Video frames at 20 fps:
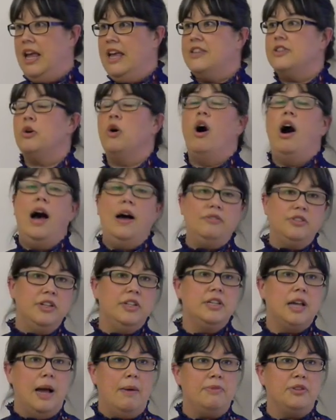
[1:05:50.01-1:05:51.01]
So
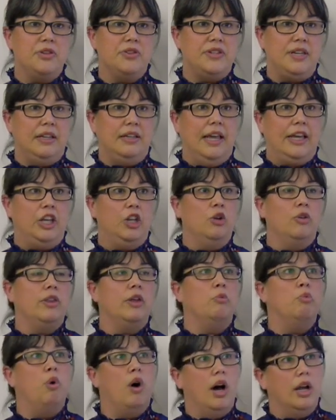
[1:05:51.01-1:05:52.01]
oftentimes you'll see like, you know, the
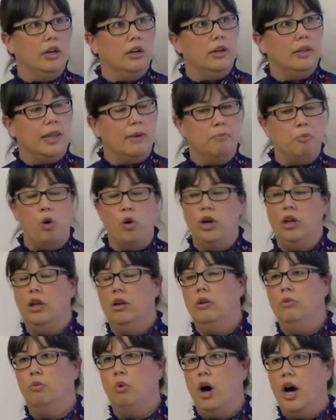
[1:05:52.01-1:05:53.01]
water, the
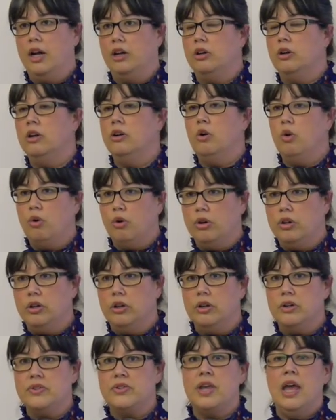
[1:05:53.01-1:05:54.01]
boil water
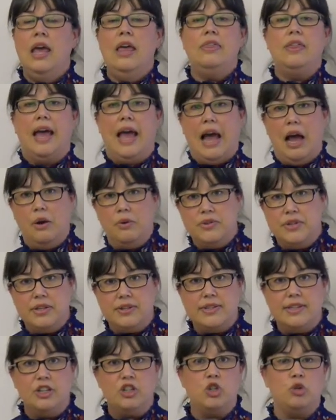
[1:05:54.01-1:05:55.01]
orders, the housing
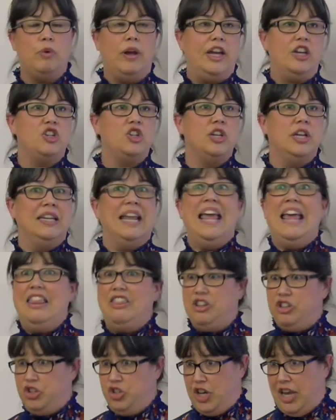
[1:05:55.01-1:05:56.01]
situation,
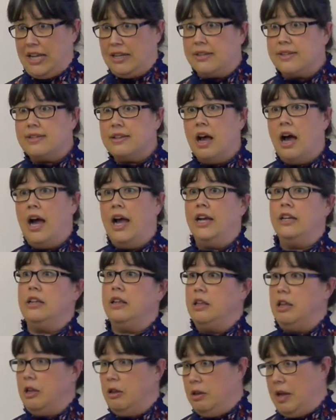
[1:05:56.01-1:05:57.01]
the genocide,
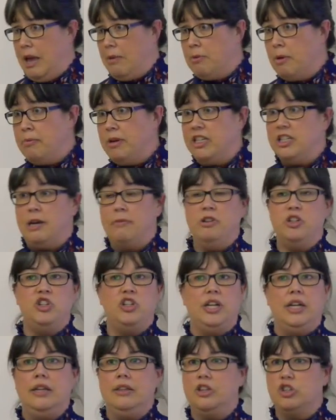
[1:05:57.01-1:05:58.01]
eh,
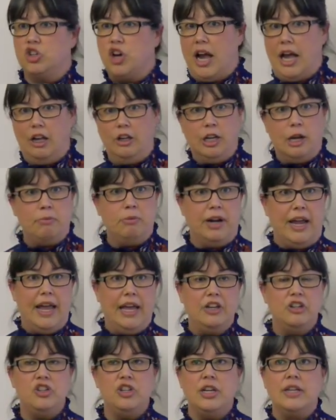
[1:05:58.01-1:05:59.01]
MMIWG, the child
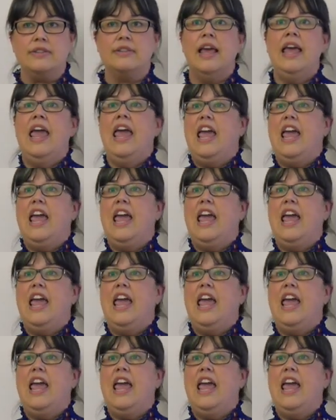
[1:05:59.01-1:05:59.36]
apprehensions.